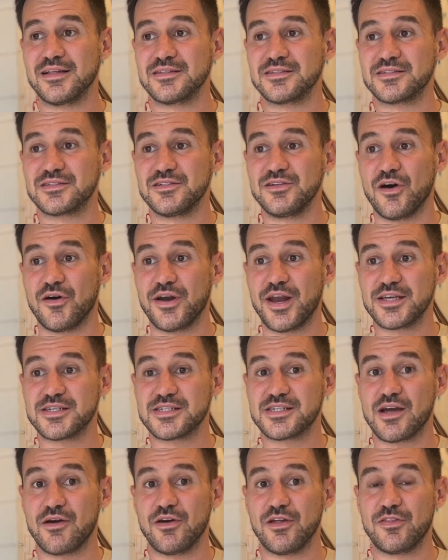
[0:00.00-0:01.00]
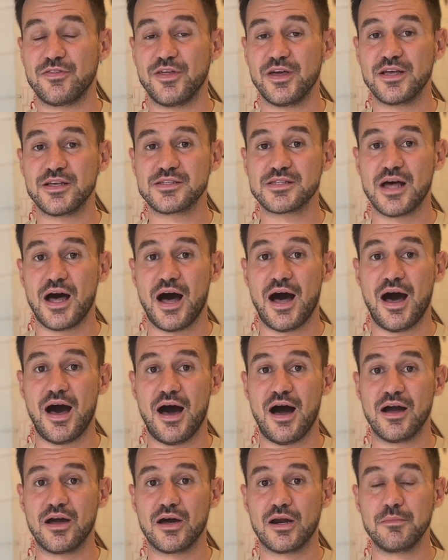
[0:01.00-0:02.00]
not necessarily things that
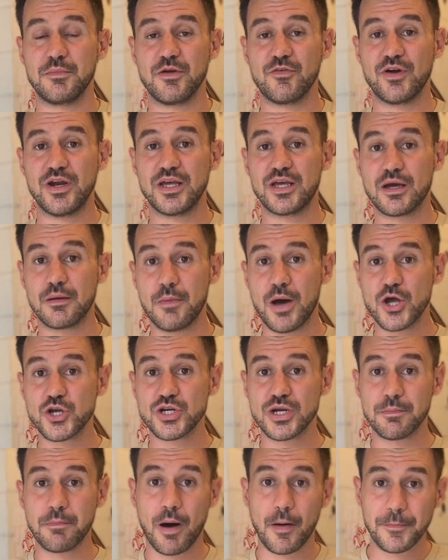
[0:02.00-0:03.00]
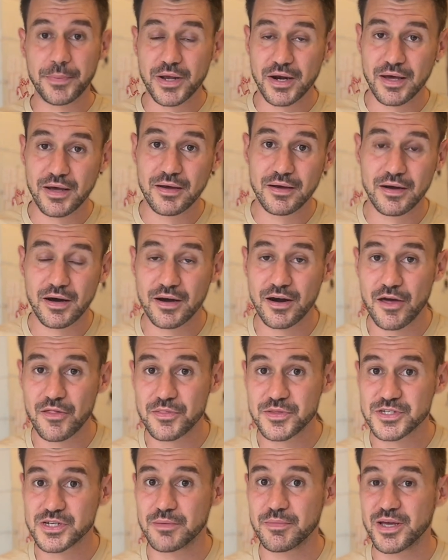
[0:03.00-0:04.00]
are going to be really commercially popular. I don't think
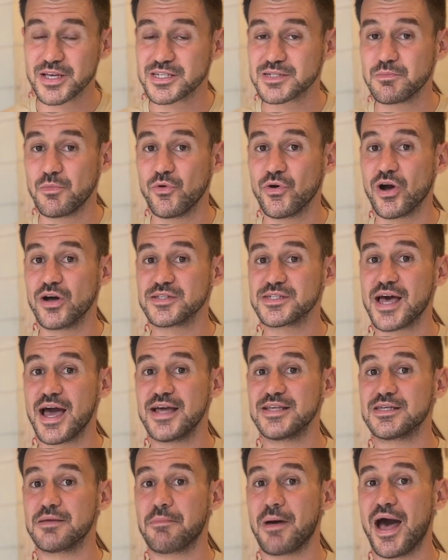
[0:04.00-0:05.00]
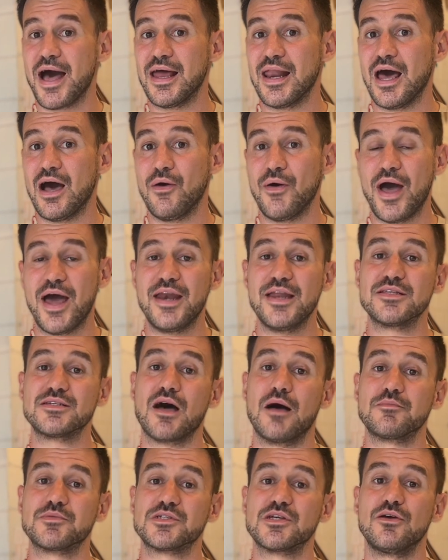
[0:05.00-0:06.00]
there's going to be a Small Gods Hazy Pale Ale
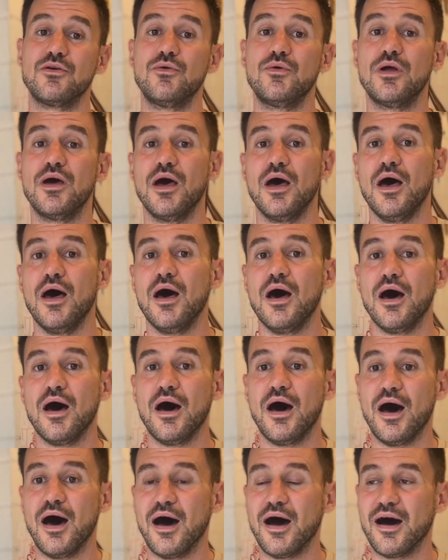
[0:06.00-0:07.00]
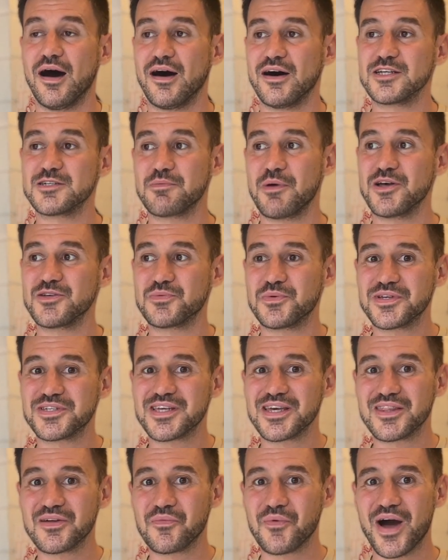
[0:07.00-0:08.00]
anytime soon. I suppose we
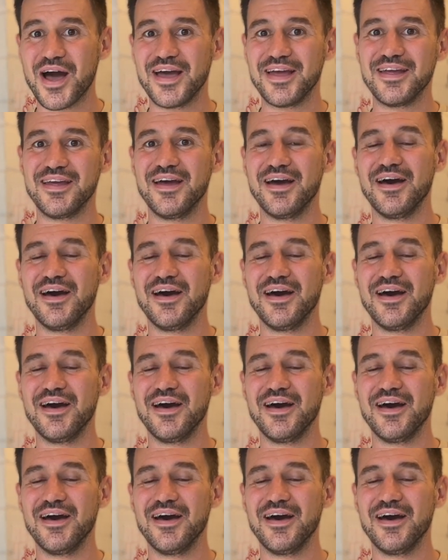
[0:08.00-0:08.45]
see the way